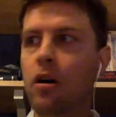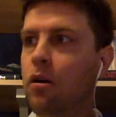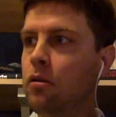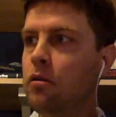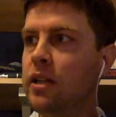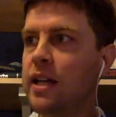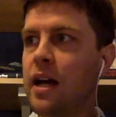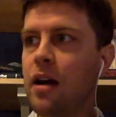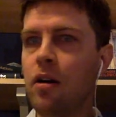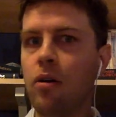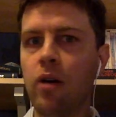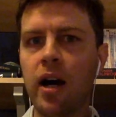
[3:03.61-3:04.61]
holy
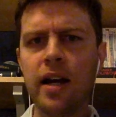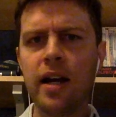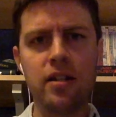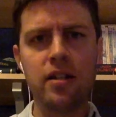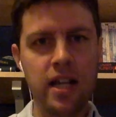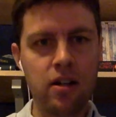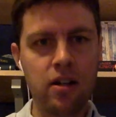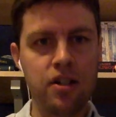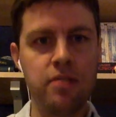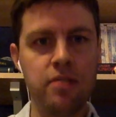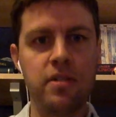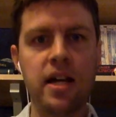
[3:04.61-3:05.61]
cow, I could take on
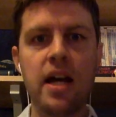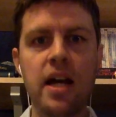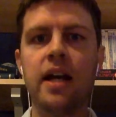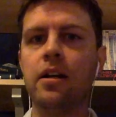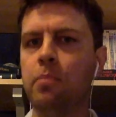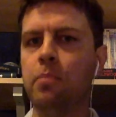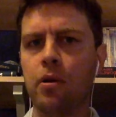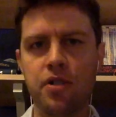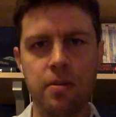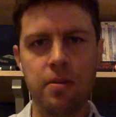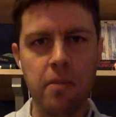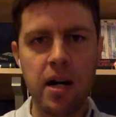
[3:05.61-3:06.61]
some debt, I could borrow
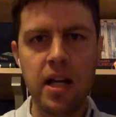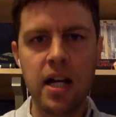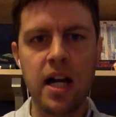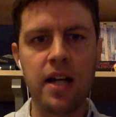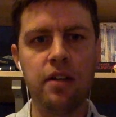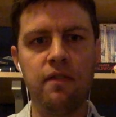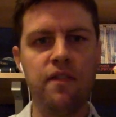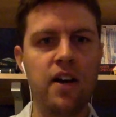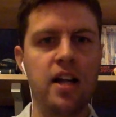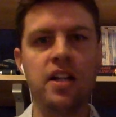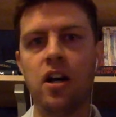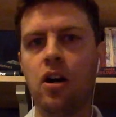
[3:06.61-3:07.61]
some money, I could
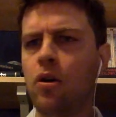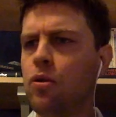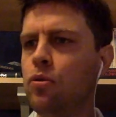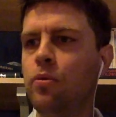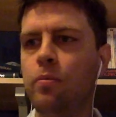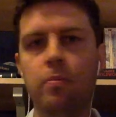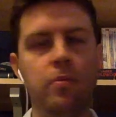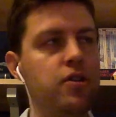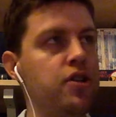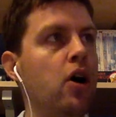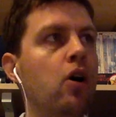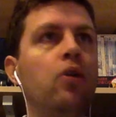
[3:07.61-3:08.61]
find a whole
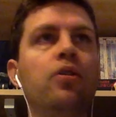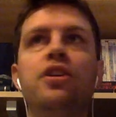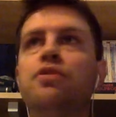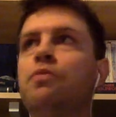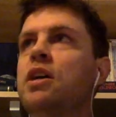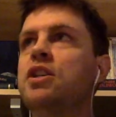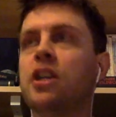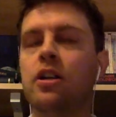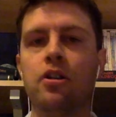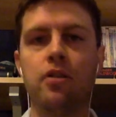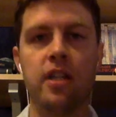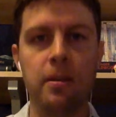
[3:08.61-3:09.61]
there's all these ways I
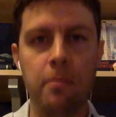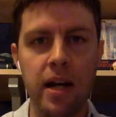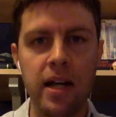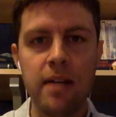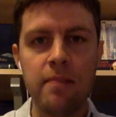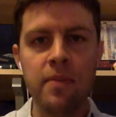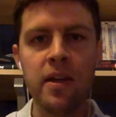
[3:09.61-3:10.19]
could create the money.